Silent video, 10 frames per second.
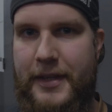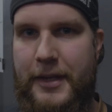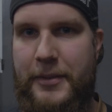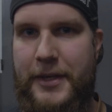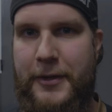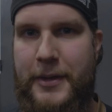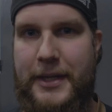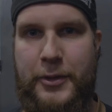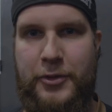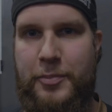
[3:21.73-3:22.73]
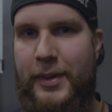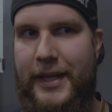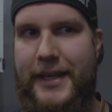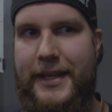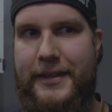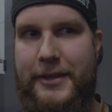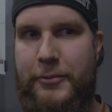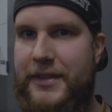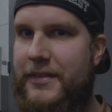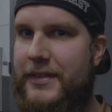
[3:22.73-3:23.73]
Uh, we don't know how Ghost play, and they
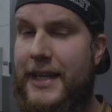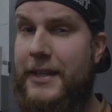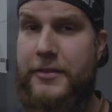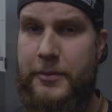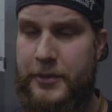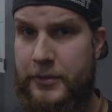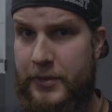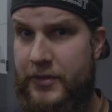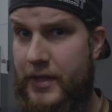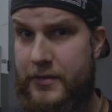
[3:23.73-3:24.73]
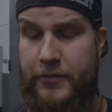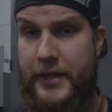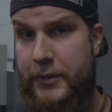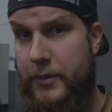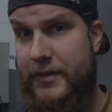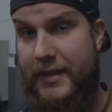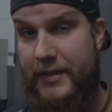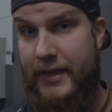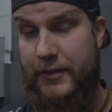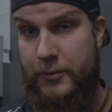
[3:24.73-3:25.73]
recently had some good results over in US, I
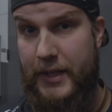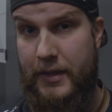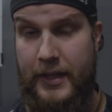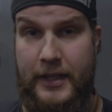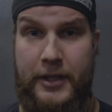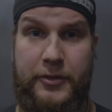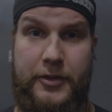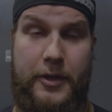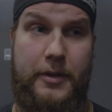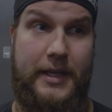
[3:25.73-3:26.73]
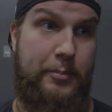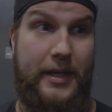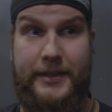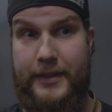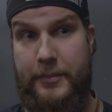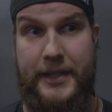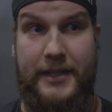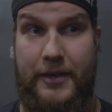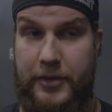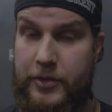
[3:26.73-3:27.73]
think, as well. So, and apparently they beat
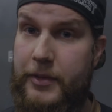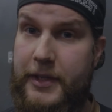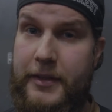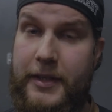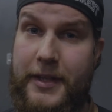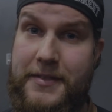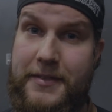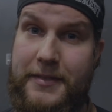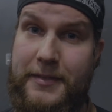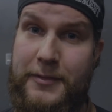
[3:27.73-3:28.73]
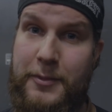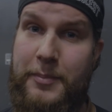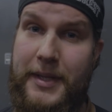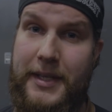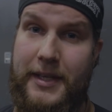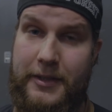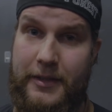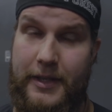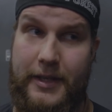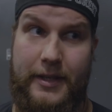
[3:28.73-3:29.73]
Navi, so they're not to be un
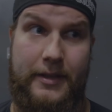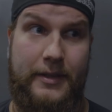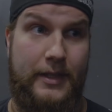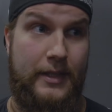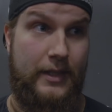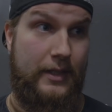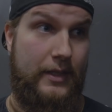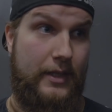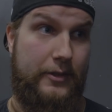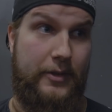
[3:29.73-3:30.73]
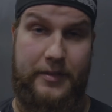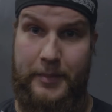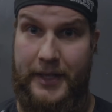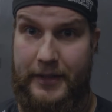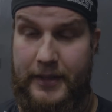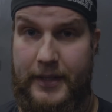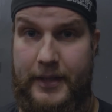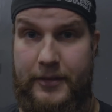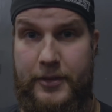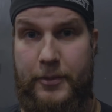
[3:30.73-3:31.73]
uh, underestimated.
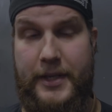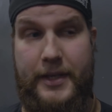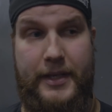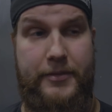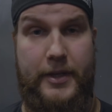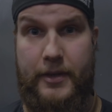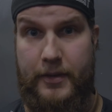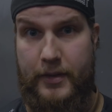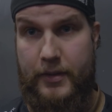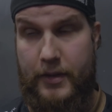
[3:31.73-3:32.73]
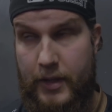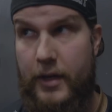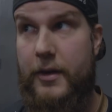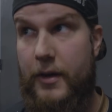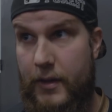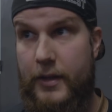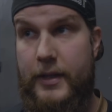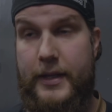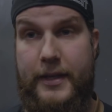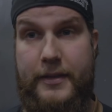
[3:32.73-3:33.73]
Uh, so we're going to give it all, our all,
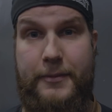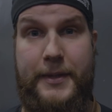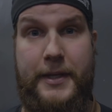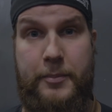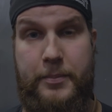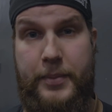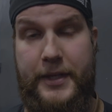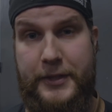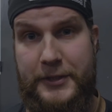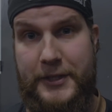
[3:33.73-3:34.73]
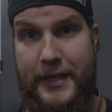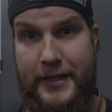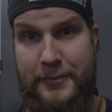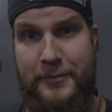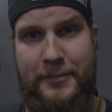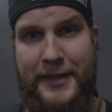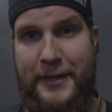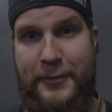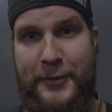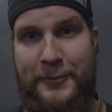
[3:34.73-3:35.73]
and I think we got a pretty good shot at making
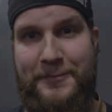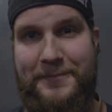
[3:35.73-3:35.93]
it through.